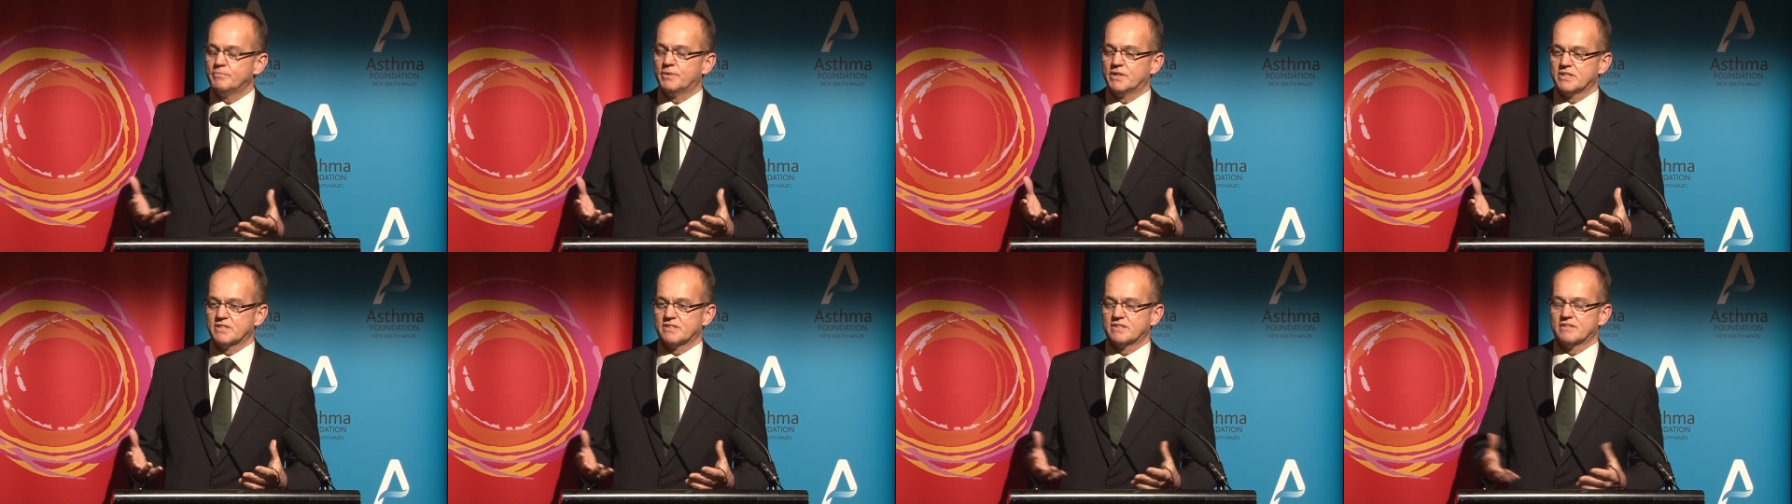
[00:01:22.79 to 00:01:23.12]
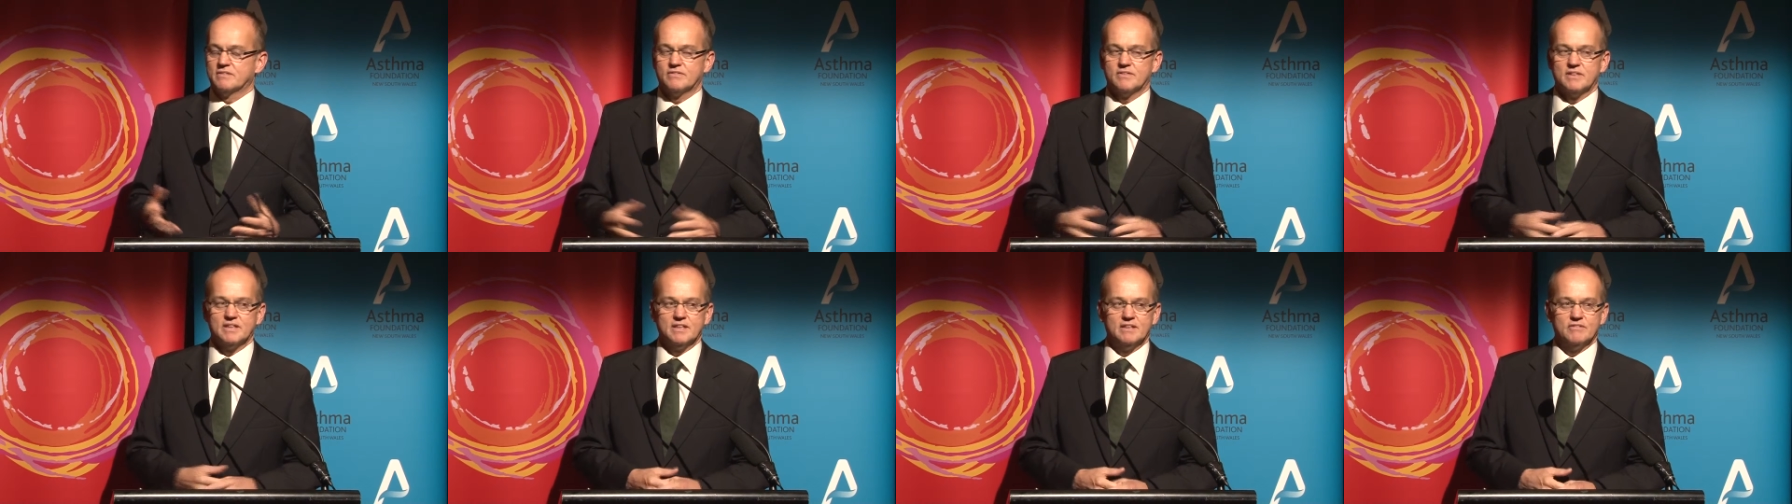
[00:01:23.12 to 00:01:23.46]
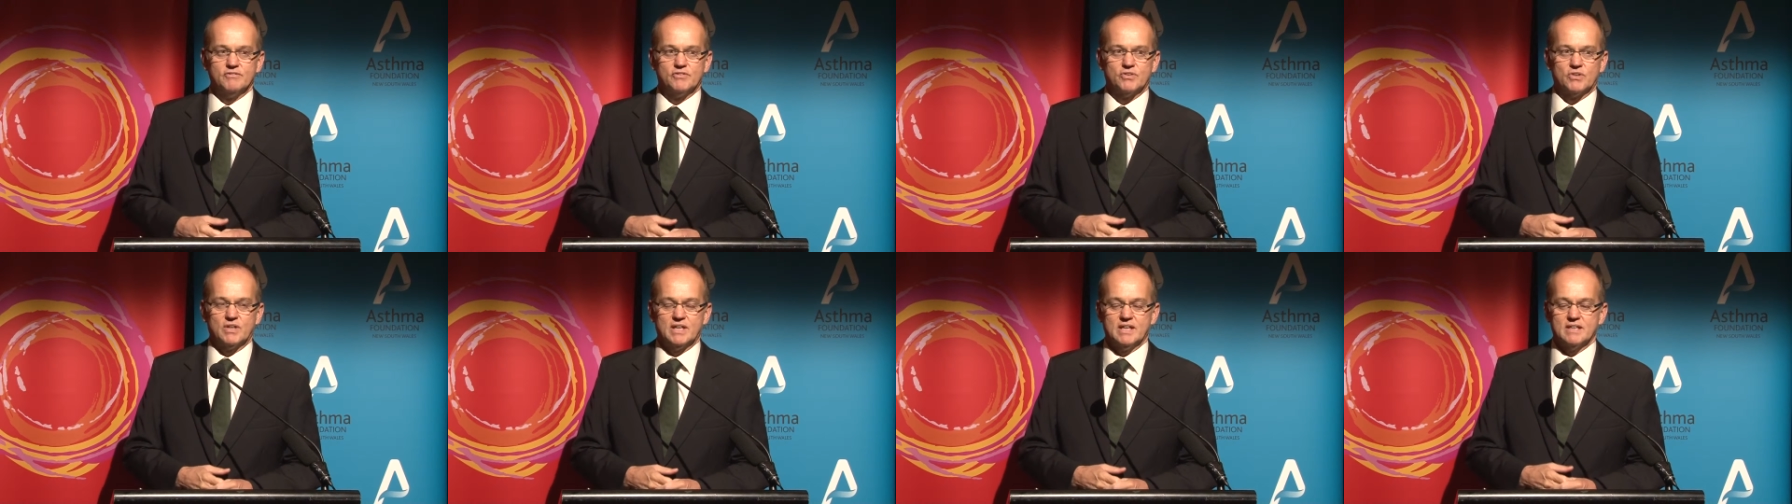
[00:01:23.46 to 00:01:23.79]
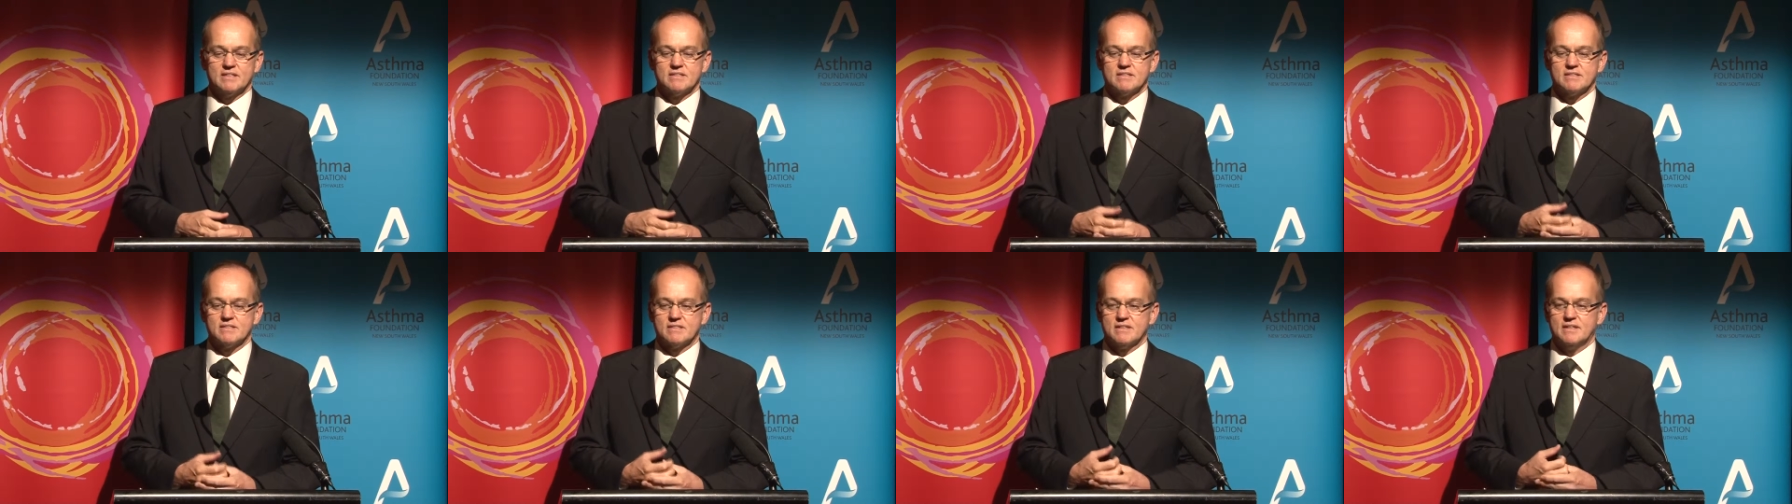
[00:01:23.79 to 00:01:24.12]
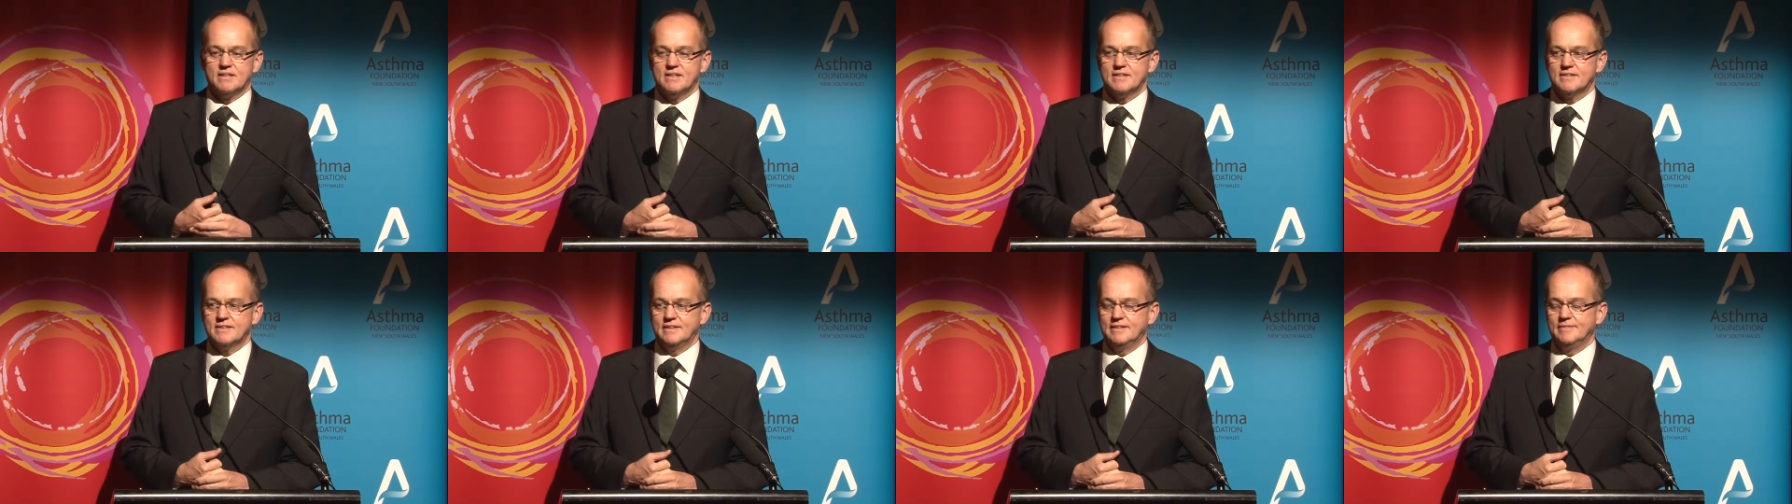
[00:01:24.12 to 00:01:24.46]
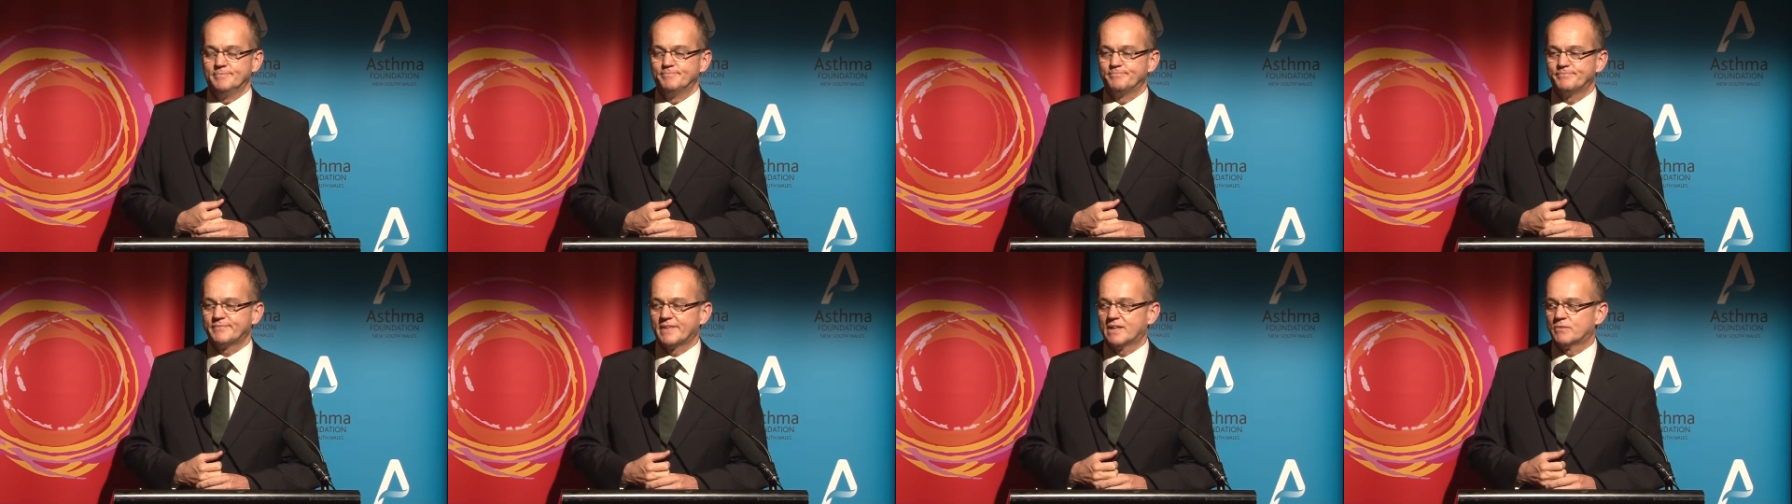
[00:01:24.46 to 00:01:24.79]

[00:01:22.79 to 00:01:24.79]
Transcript: positive thing for our society.